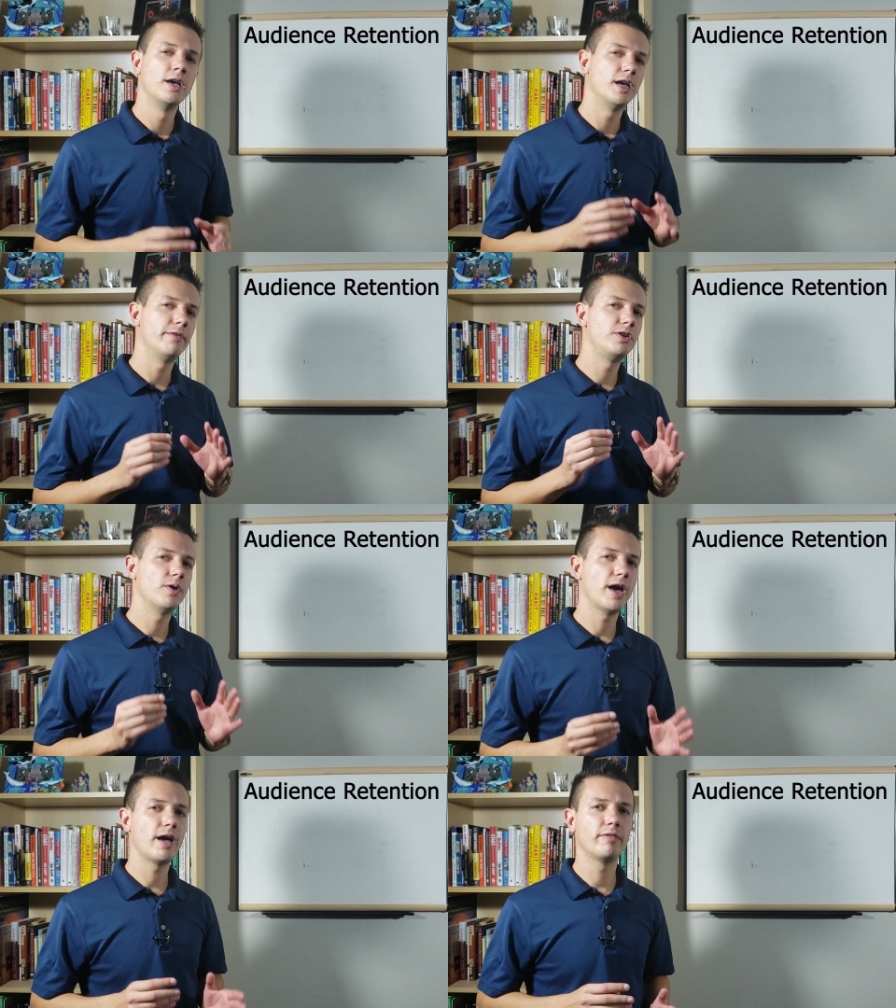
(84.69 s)
If you
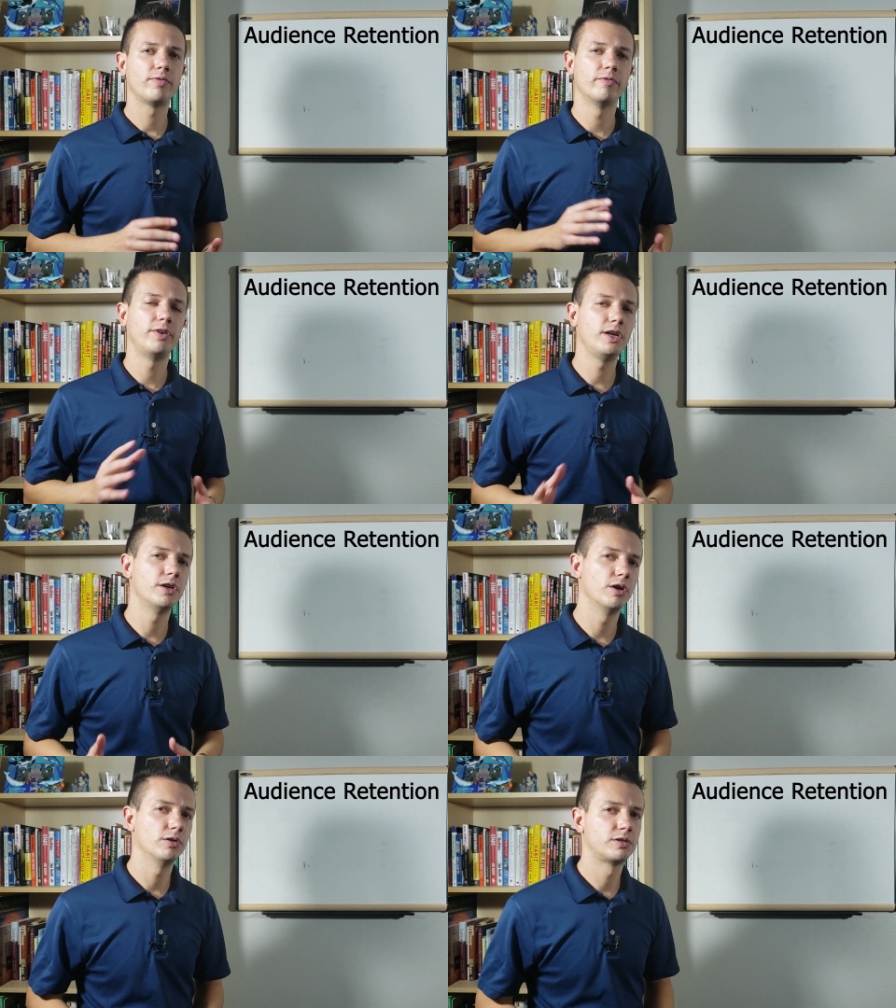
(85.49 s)
have
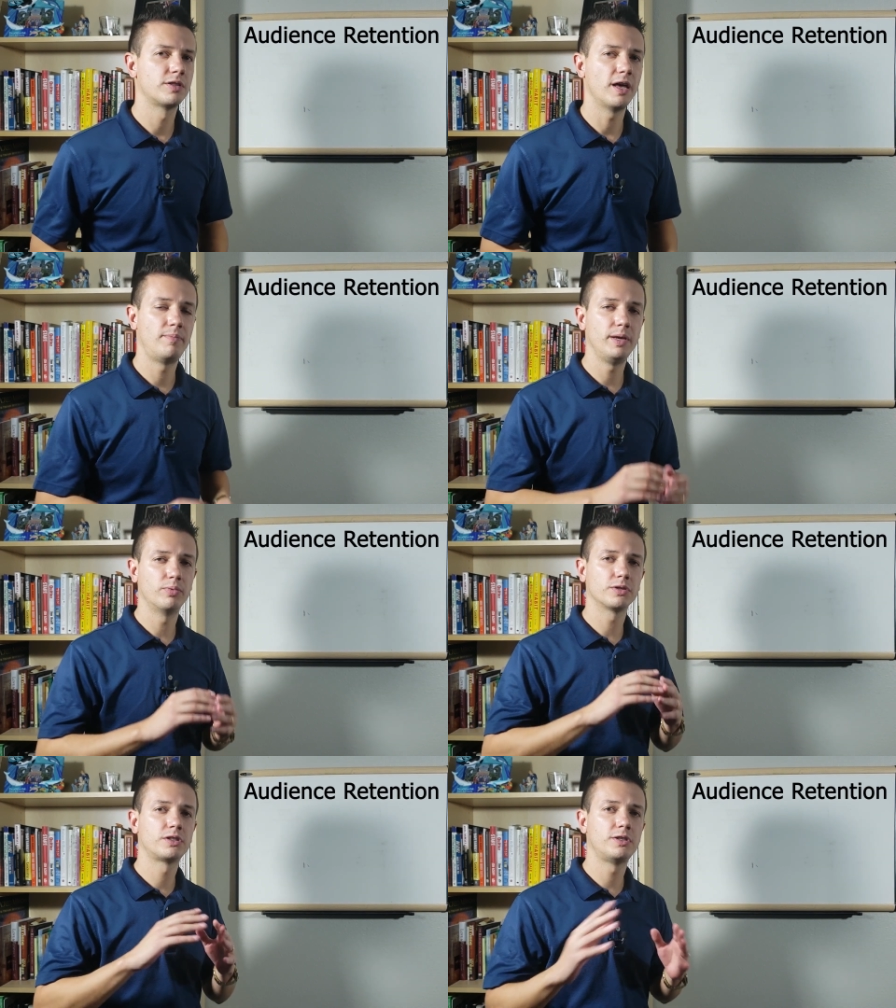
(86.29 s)
videos that
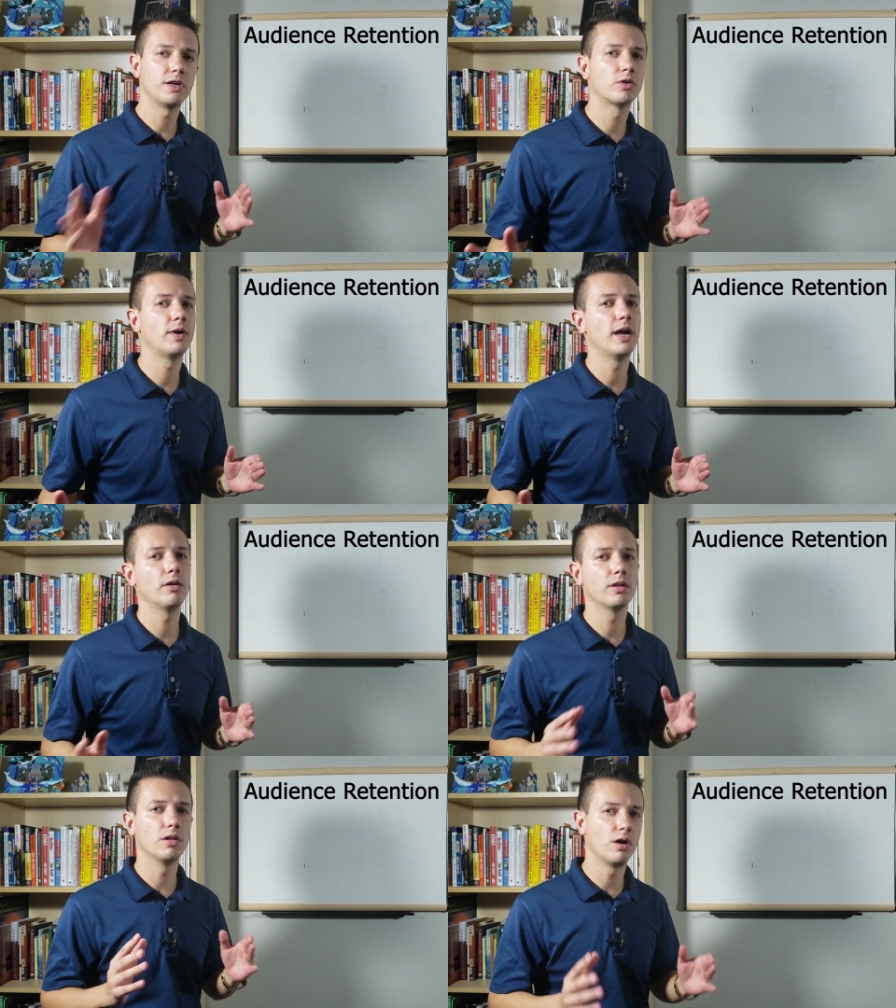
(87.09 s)
people stick
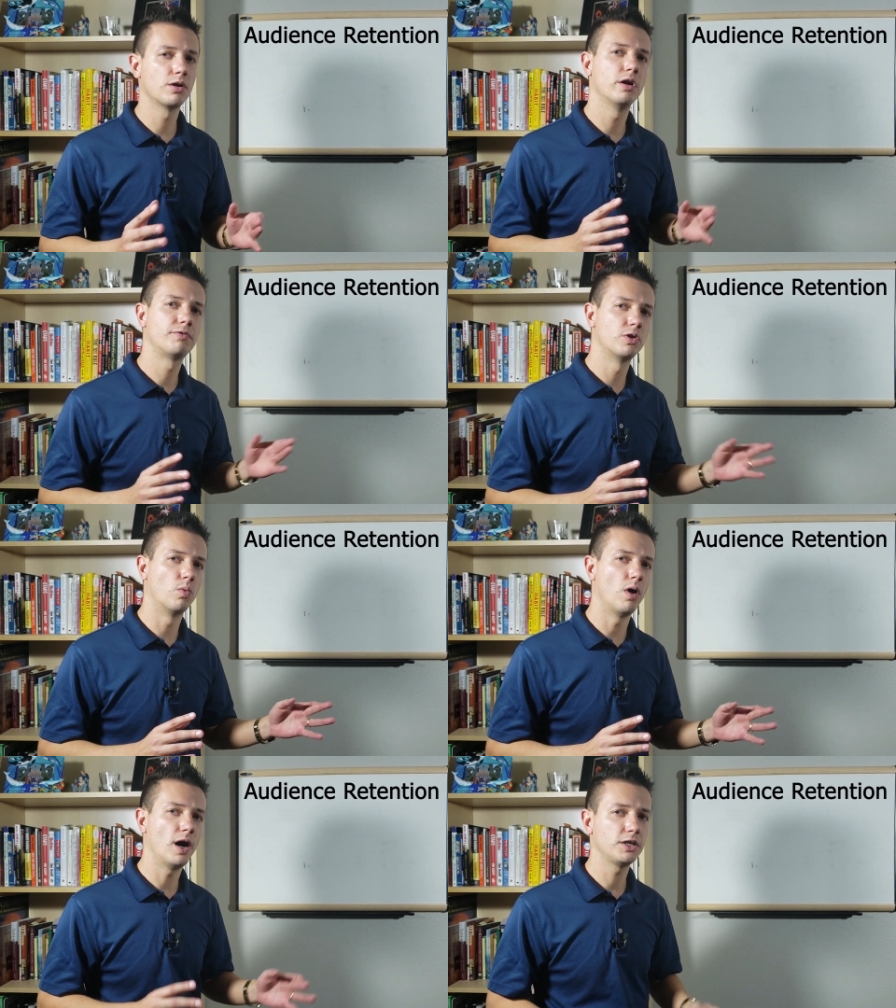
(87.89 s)
around long enough to
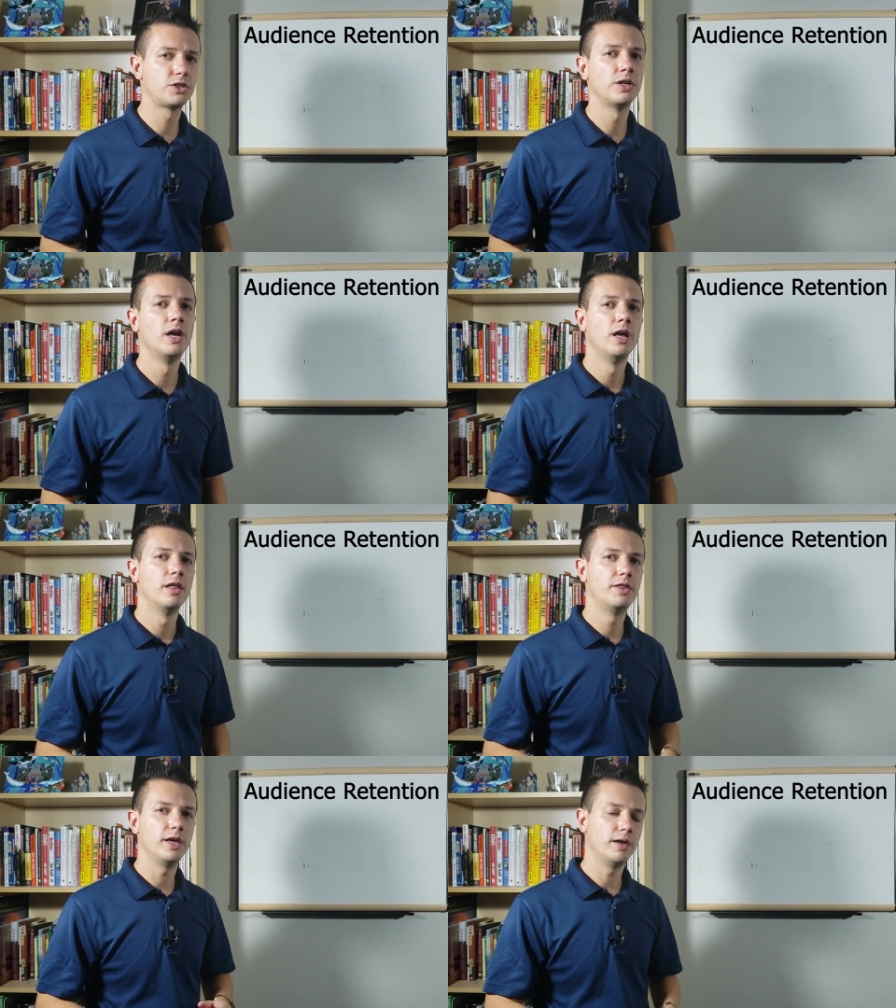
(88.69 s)
watch,
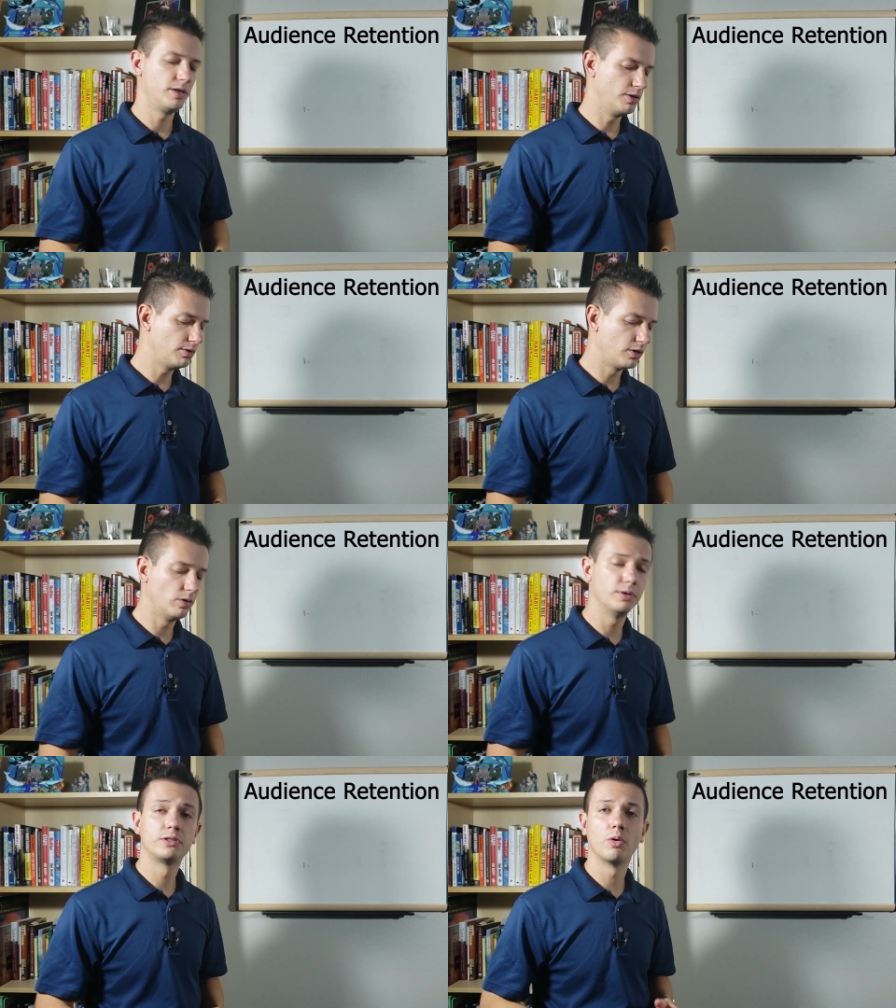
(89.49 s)
then
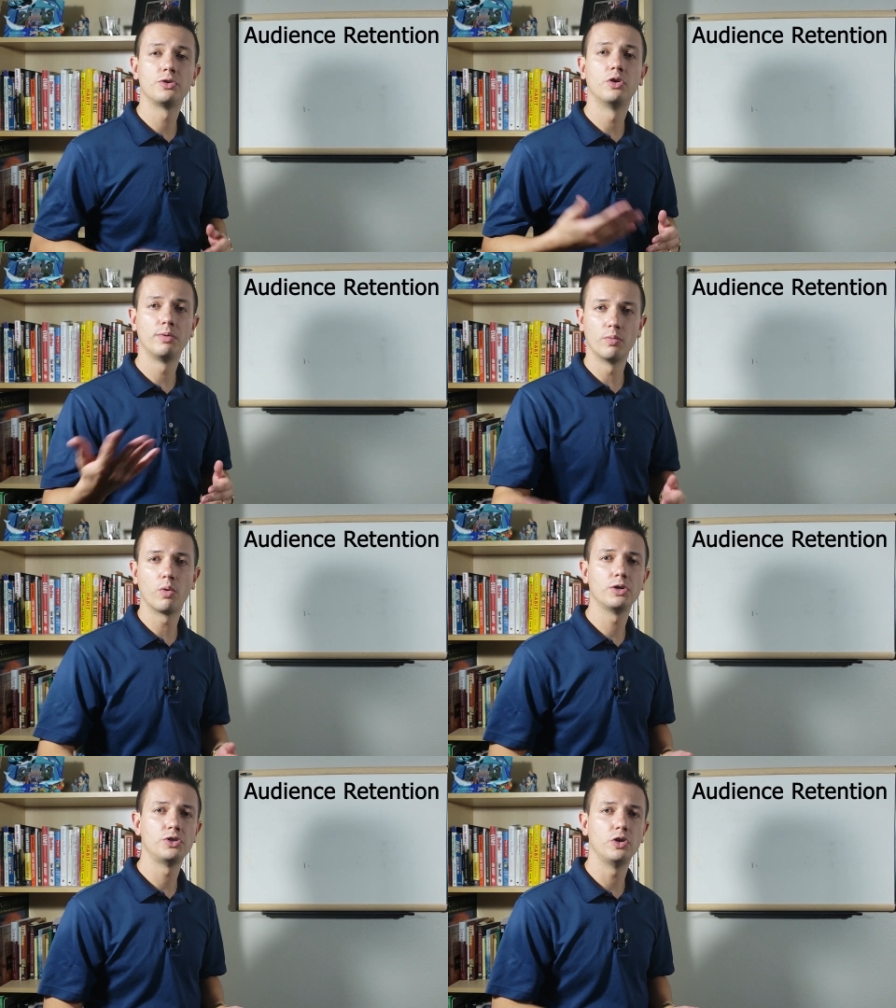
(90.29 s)
YouTube is going to
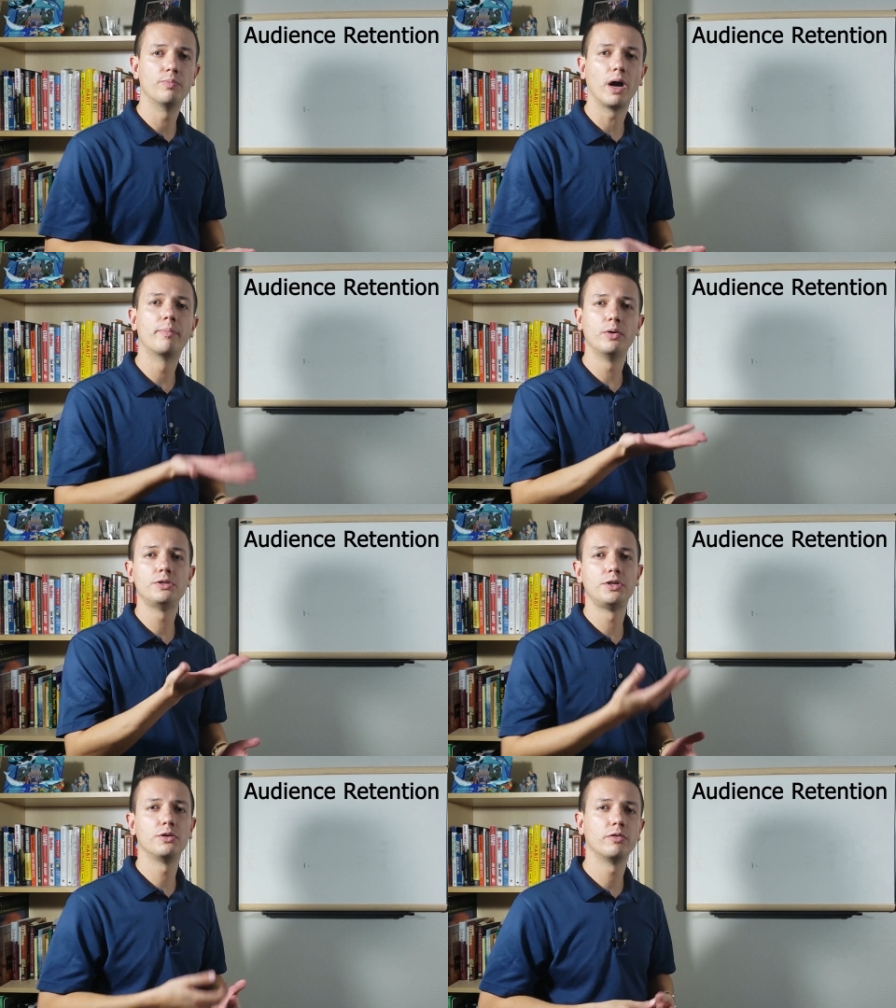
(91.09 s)
reward you by
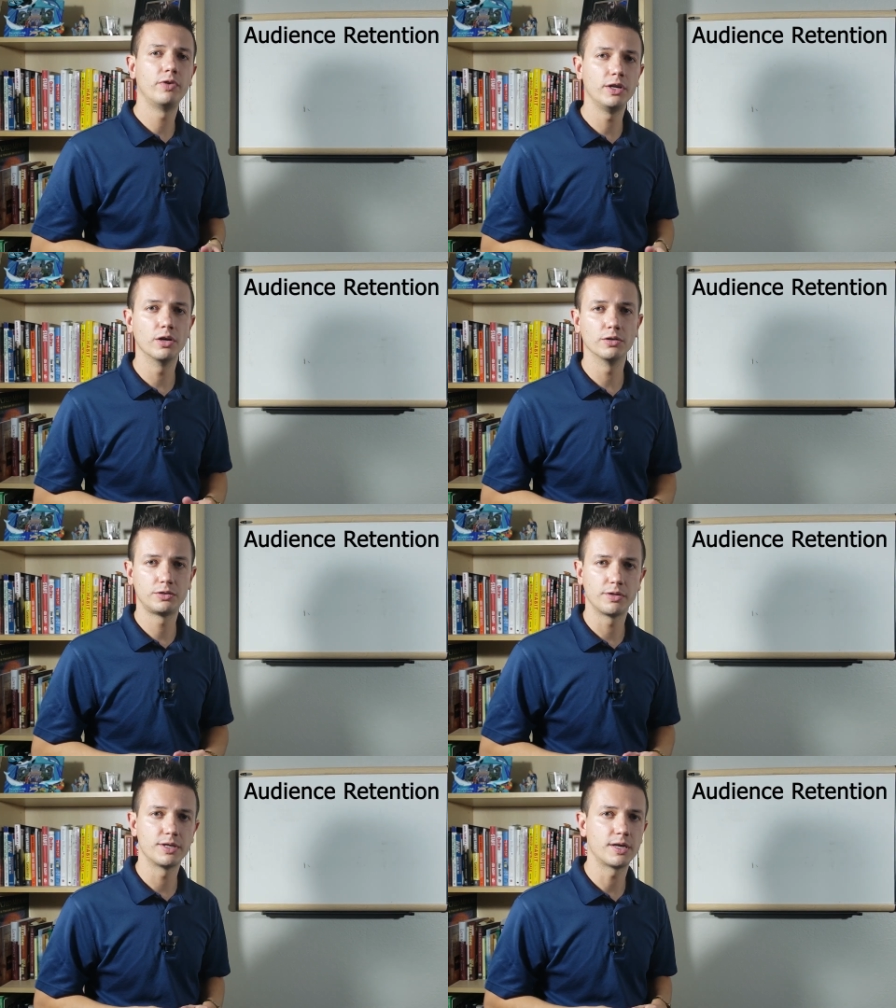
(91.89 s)
boosting your videos
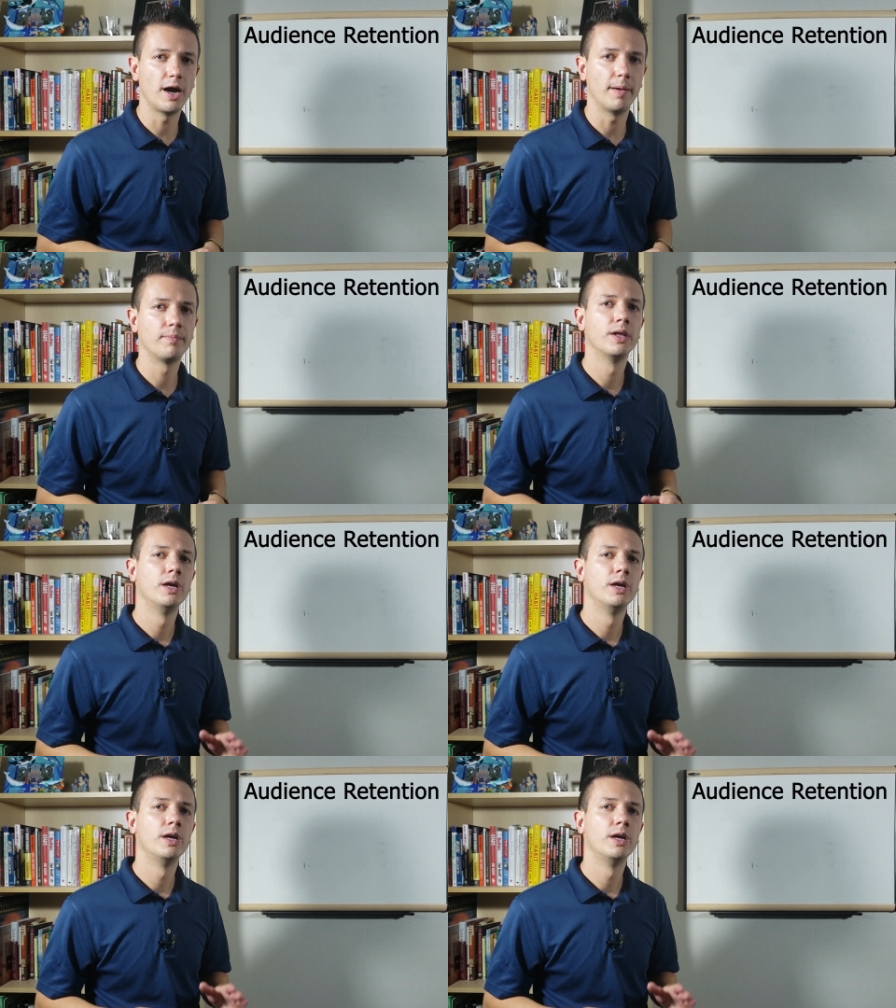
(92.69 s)
to the top.